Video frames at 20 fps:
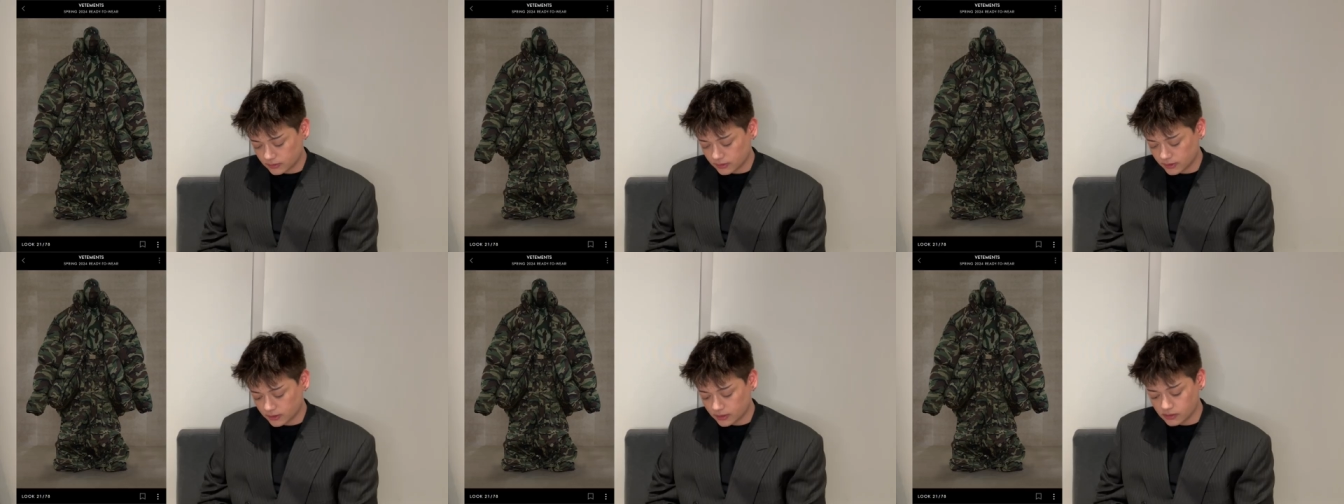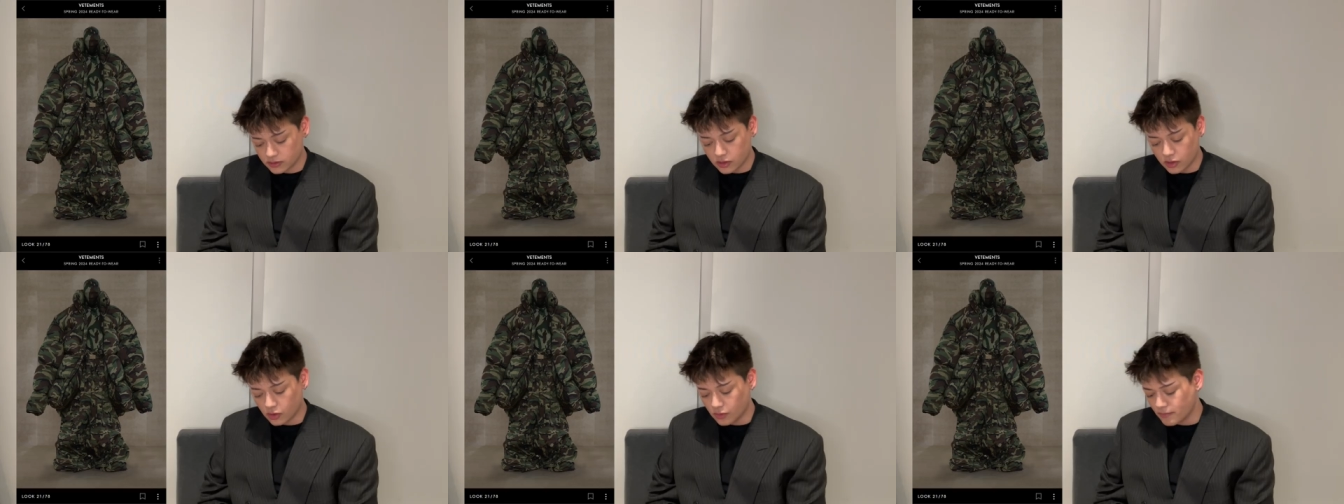They did
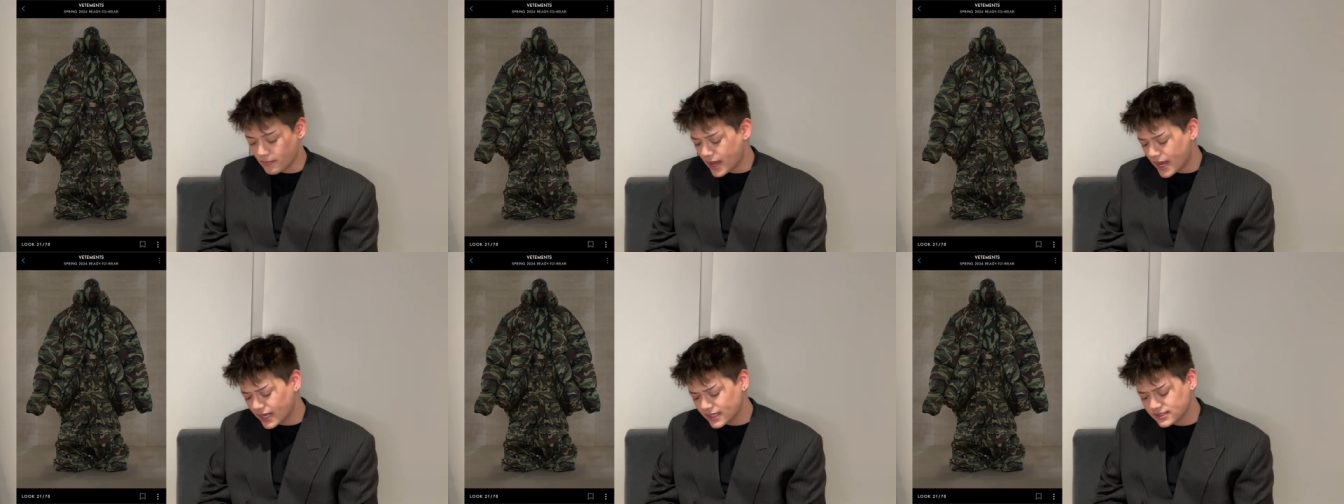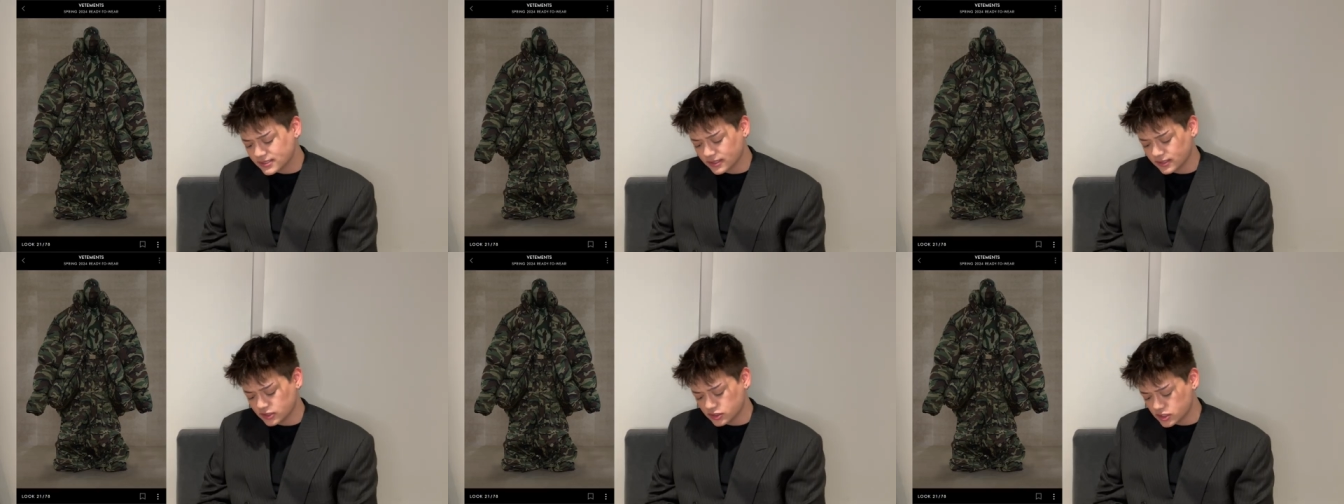the whole
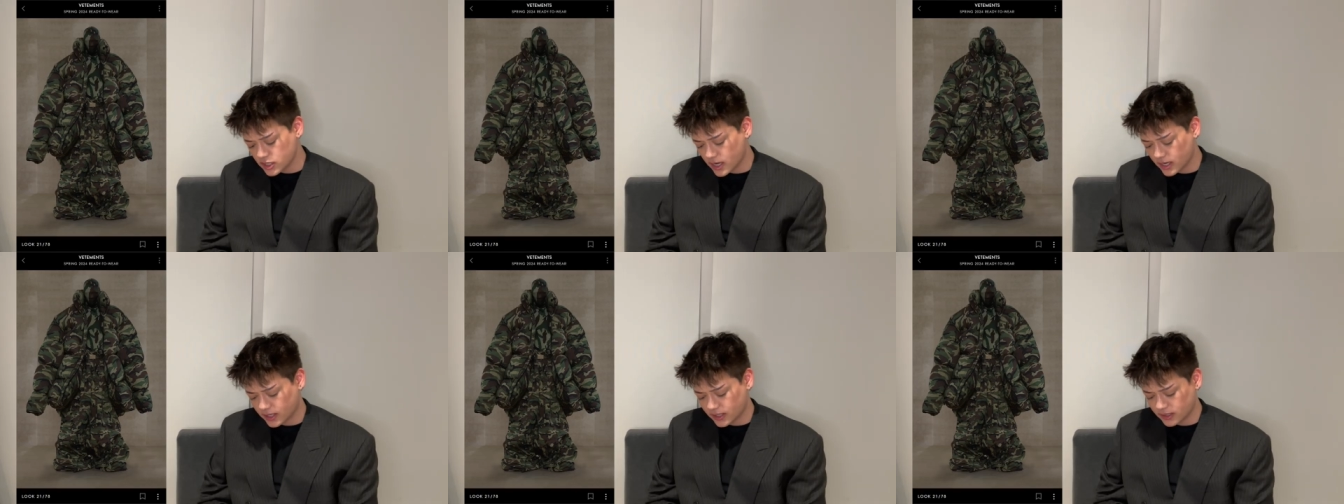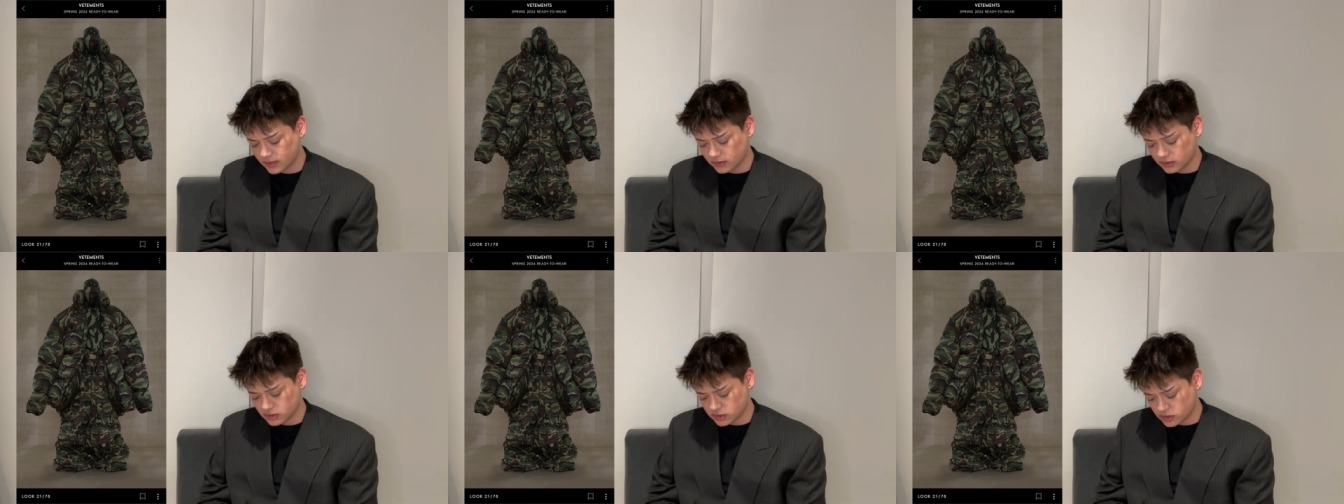mask and the jacket
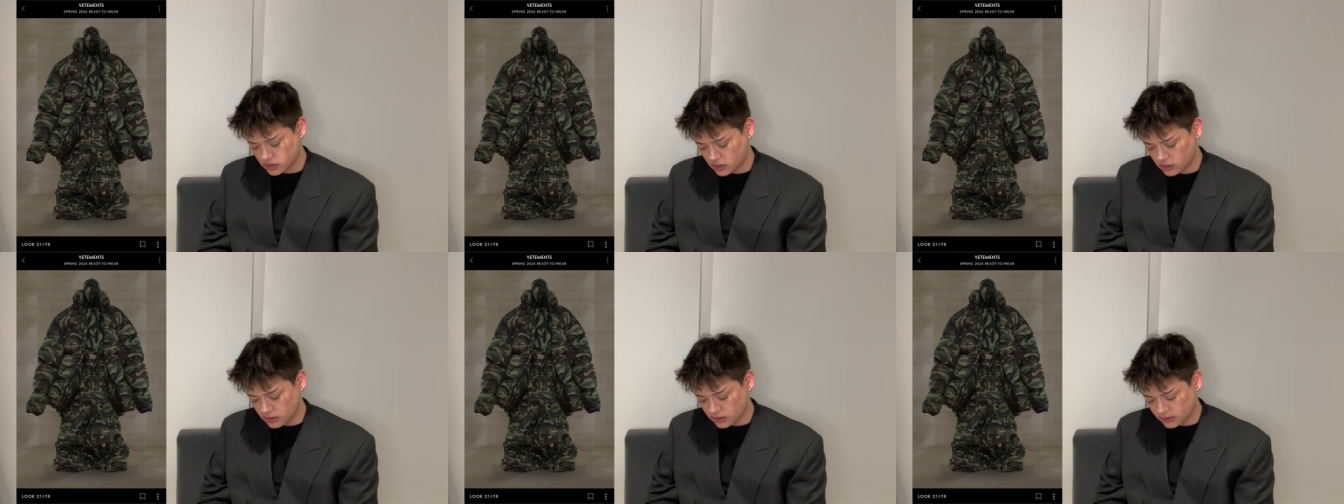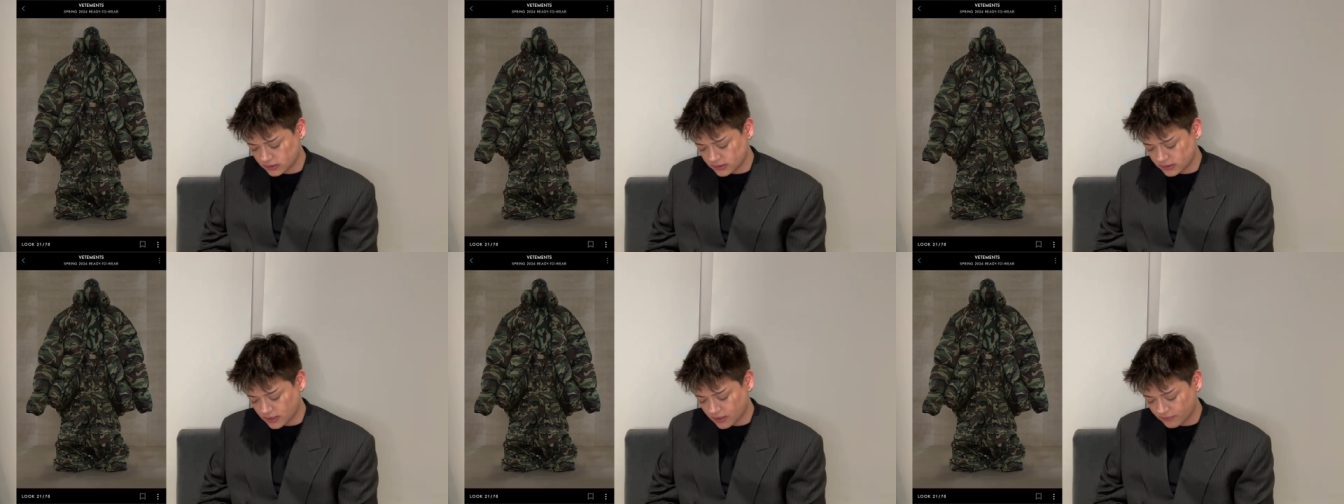and the shirt
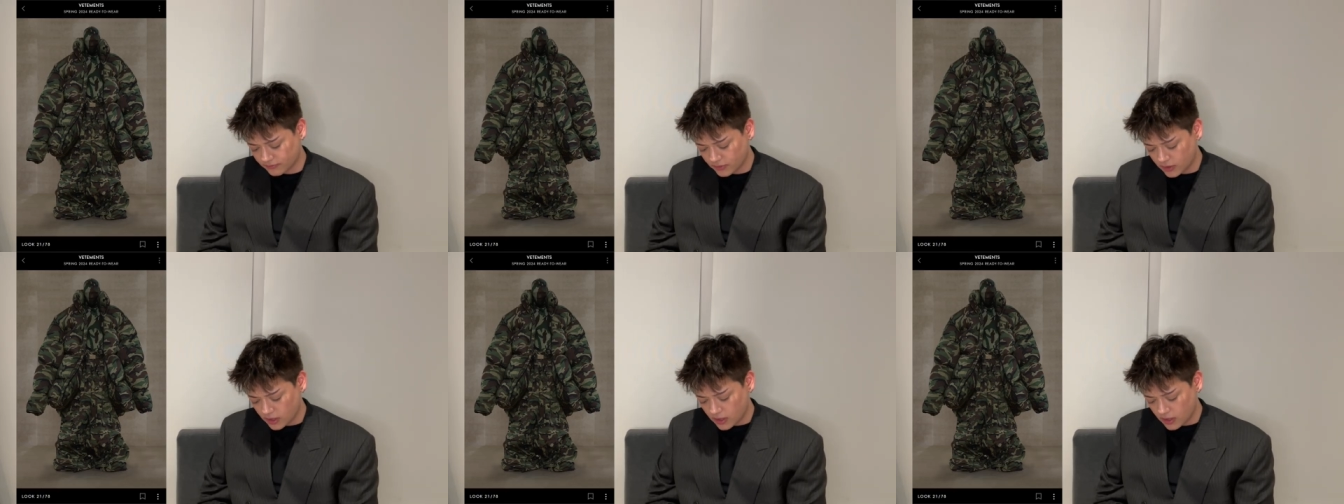and stuff.